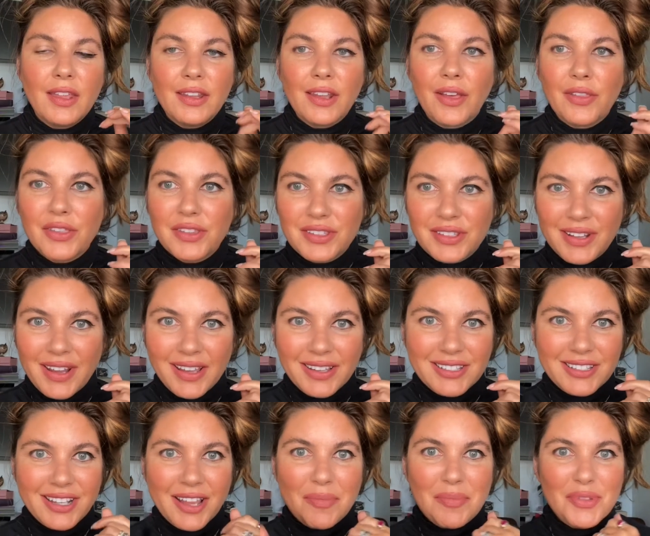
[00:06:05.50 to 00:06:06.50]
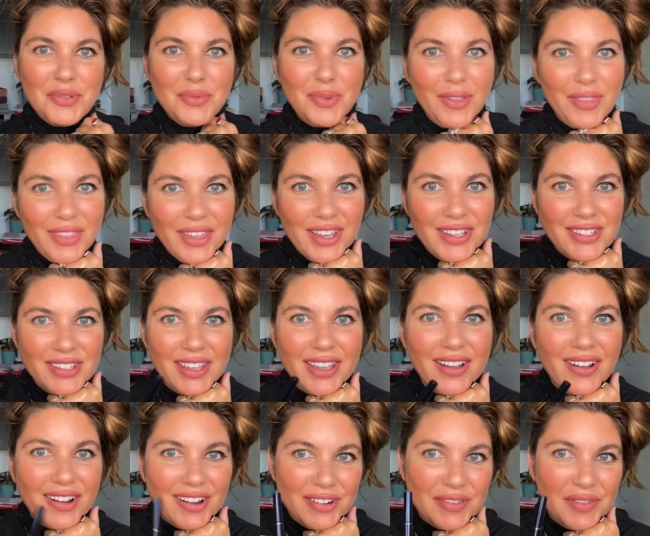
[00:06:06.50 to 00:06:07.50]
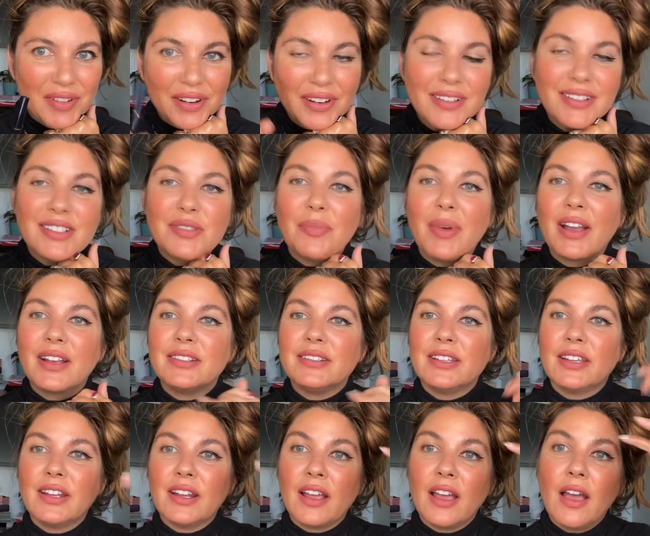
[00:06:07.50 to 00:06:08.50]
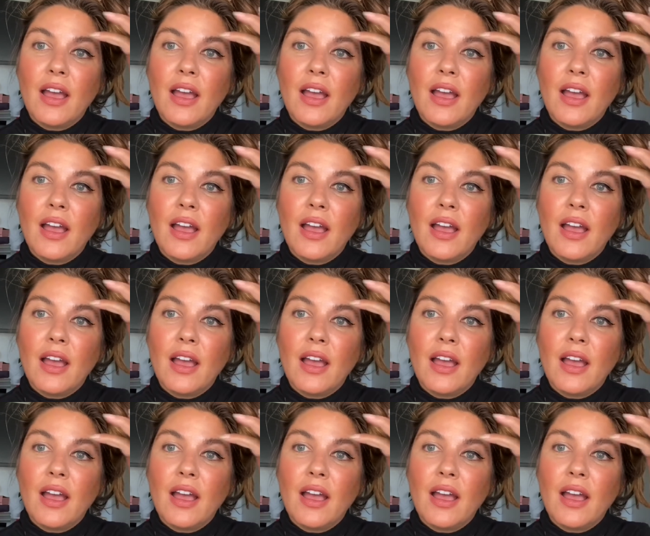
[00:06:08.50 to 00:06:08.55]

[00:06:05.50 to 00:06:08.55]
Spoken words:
Now this next step is where things get kind of unexpected.